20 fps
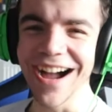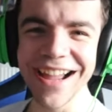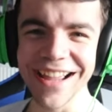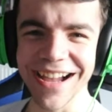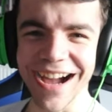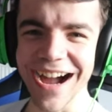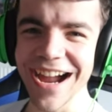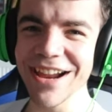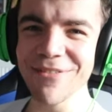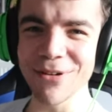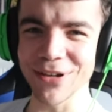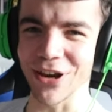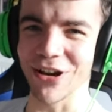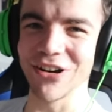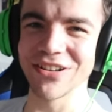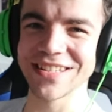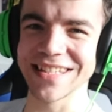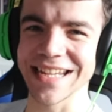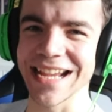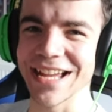I would
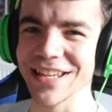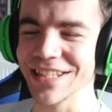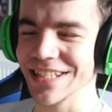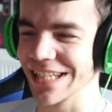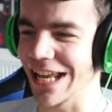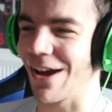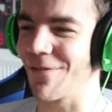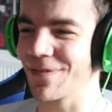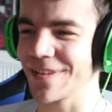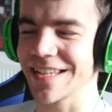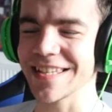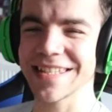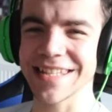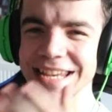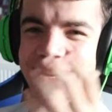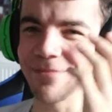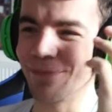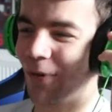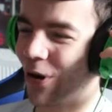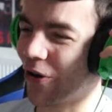honestly love to
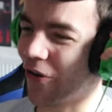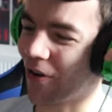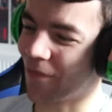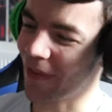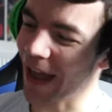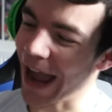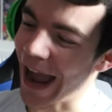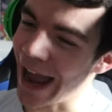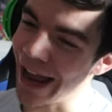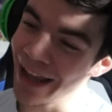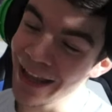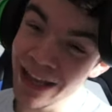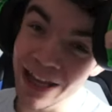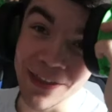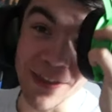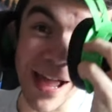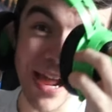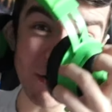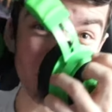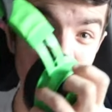see more of that.
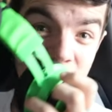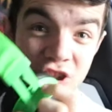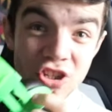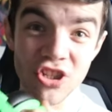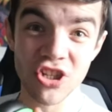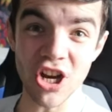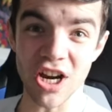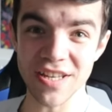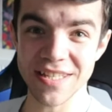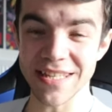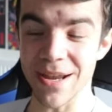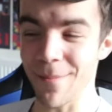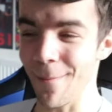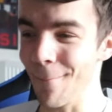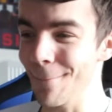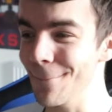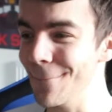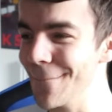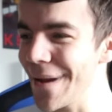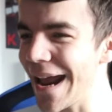That was just
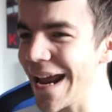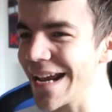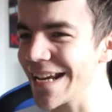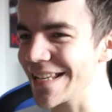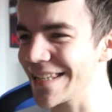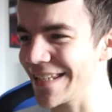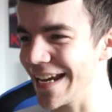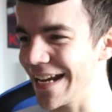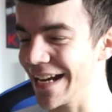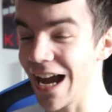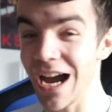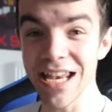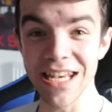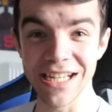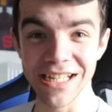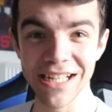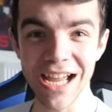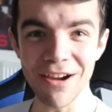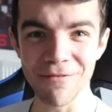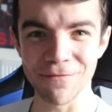amazing. I
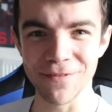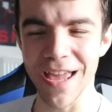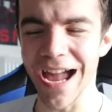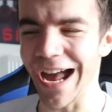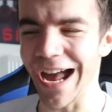love